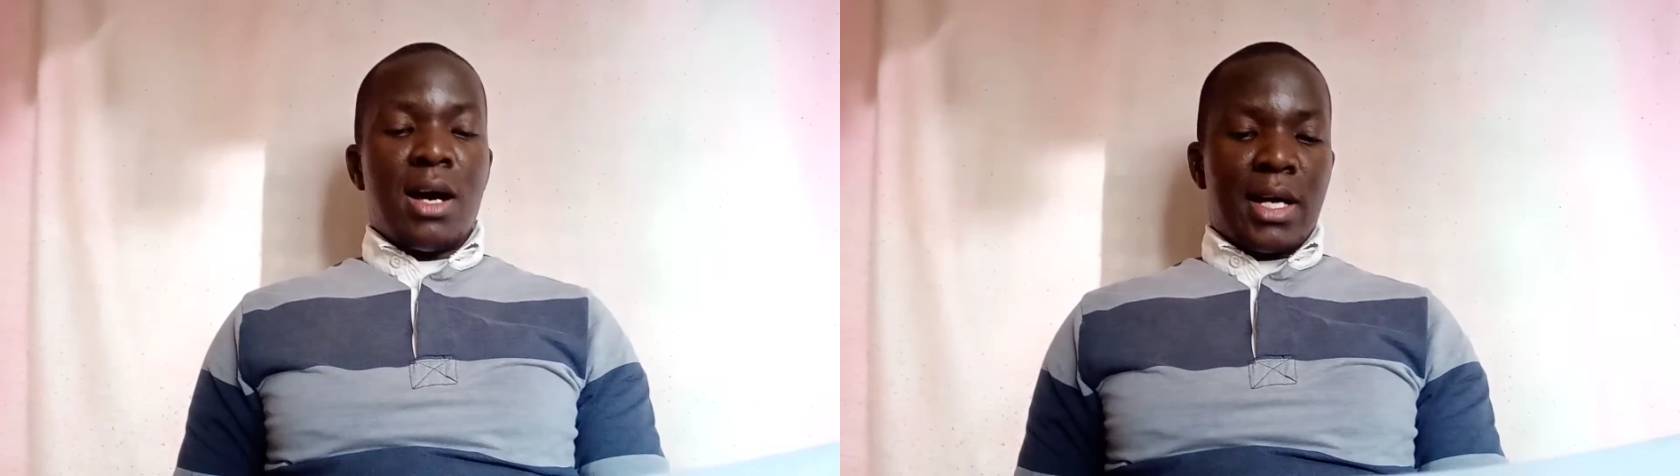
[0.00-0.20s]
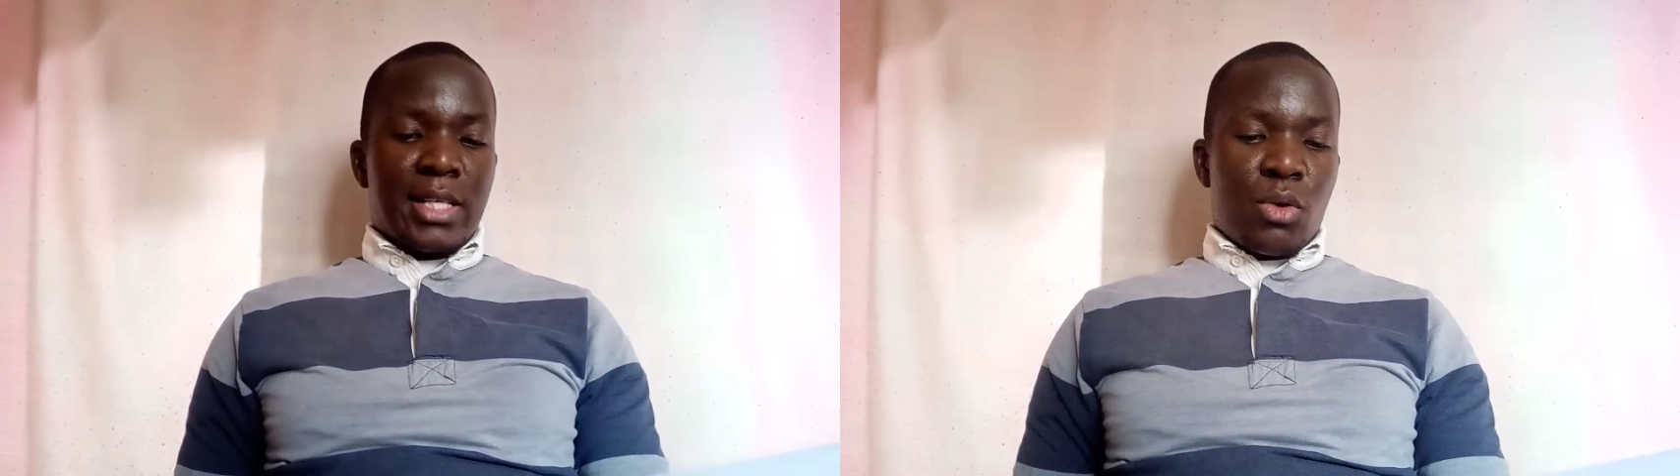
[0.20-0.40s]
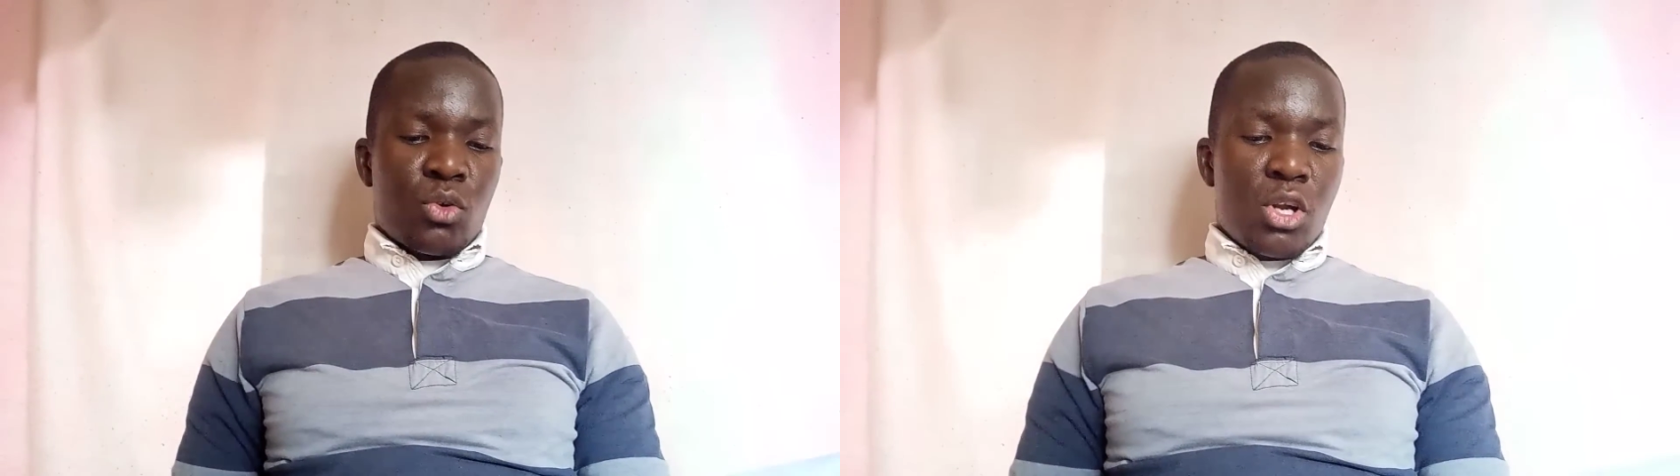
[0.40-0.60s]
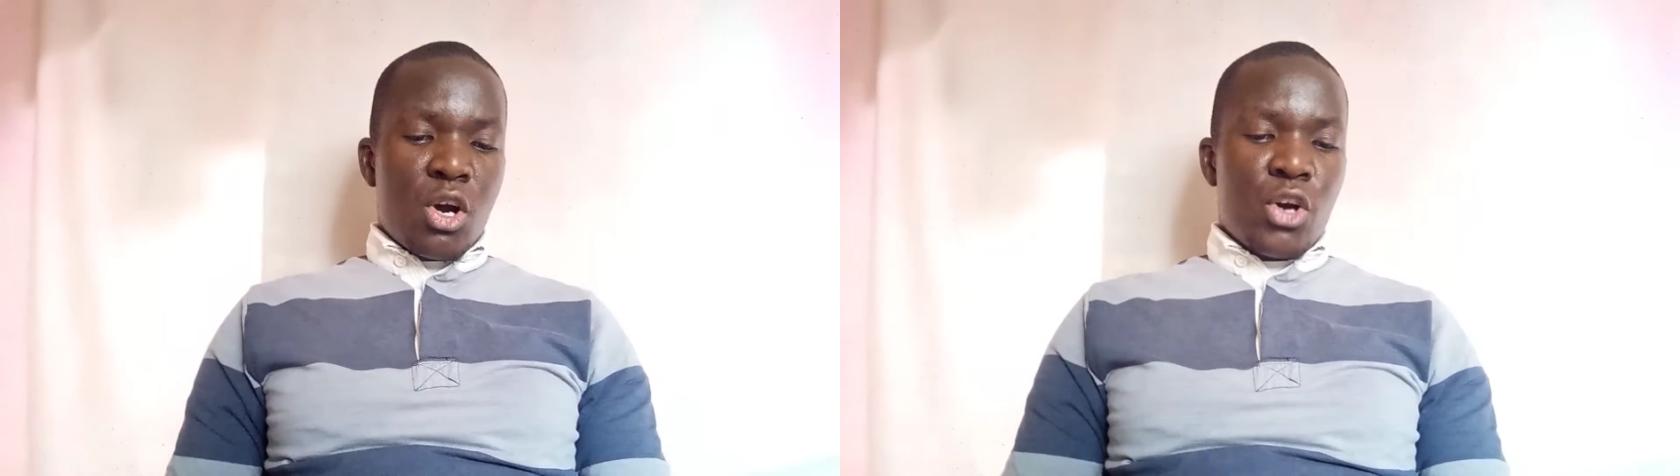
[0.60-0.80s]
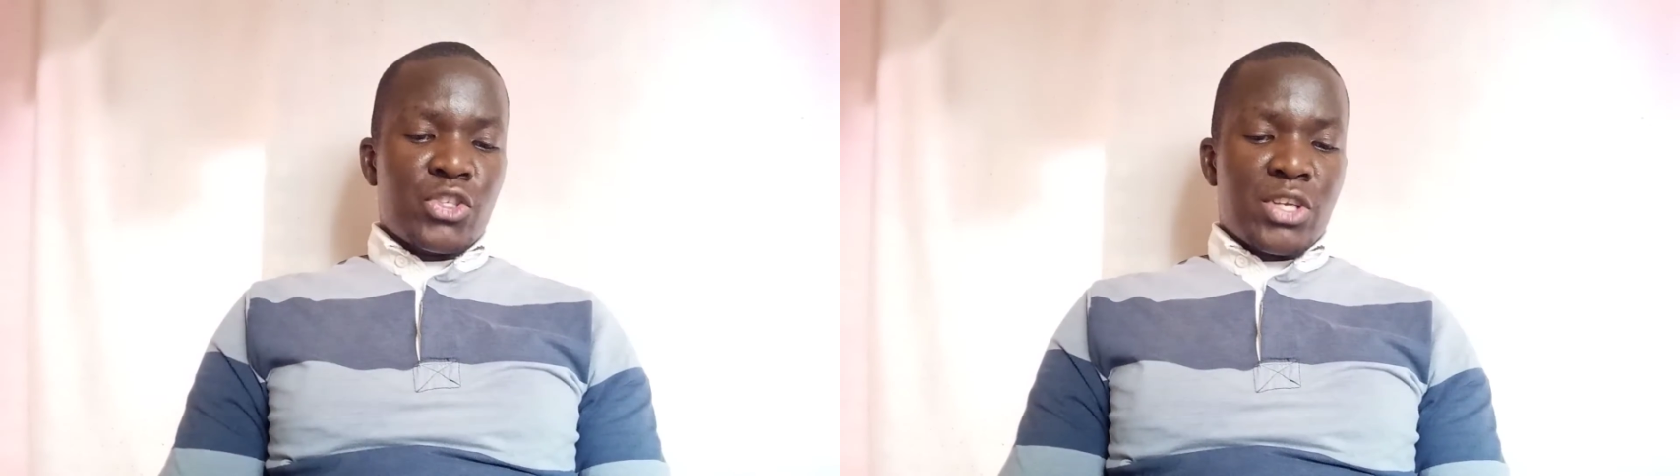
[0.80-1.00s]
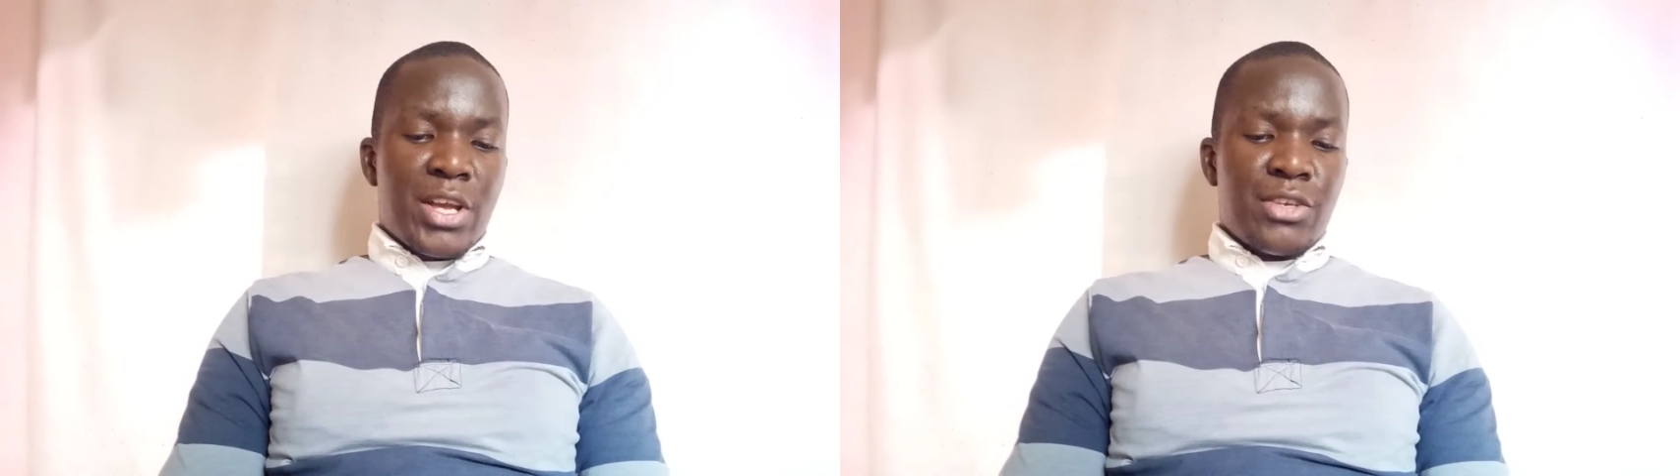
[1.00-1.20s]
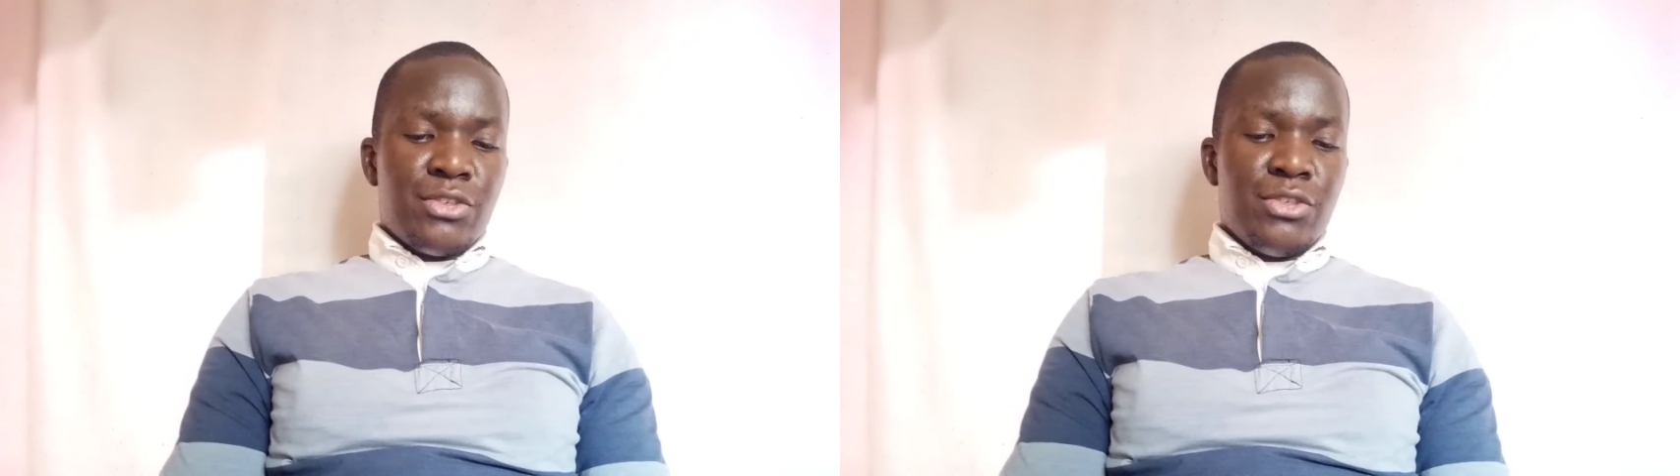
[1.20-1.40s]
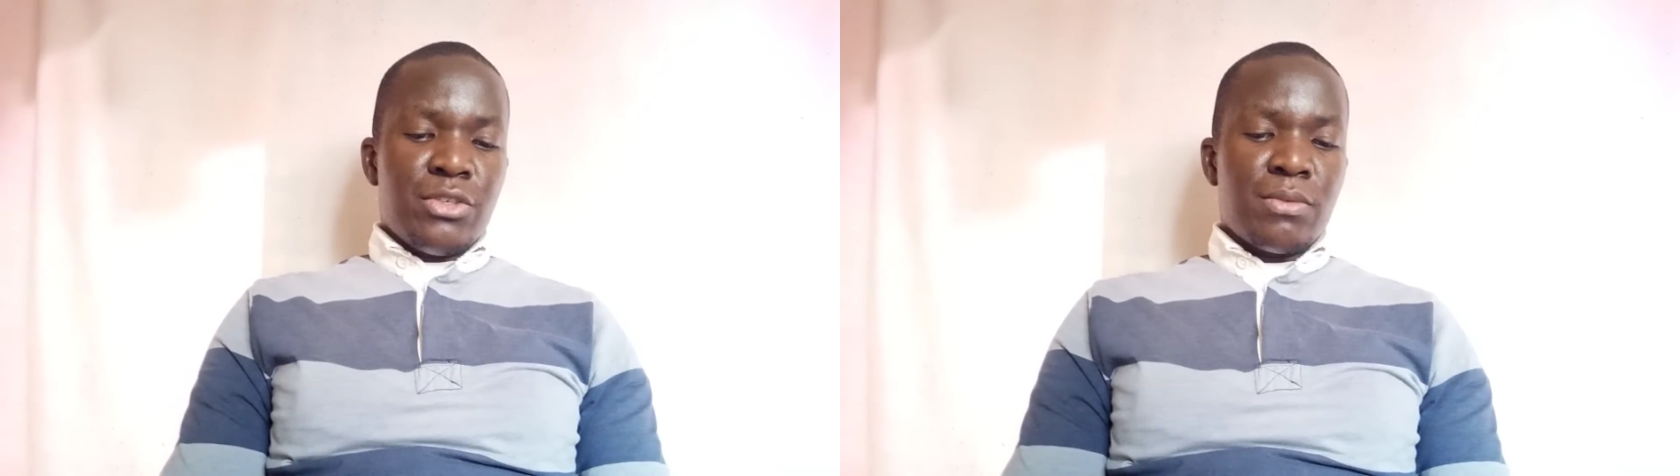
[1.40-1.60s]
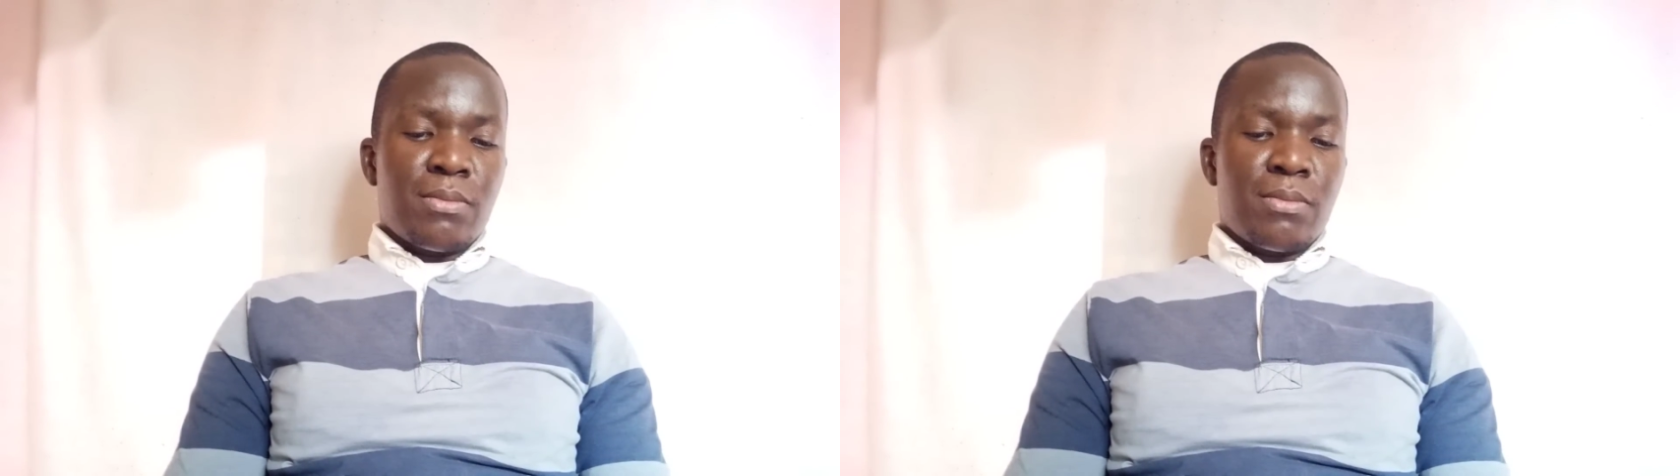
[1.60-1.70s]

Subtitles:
at a close range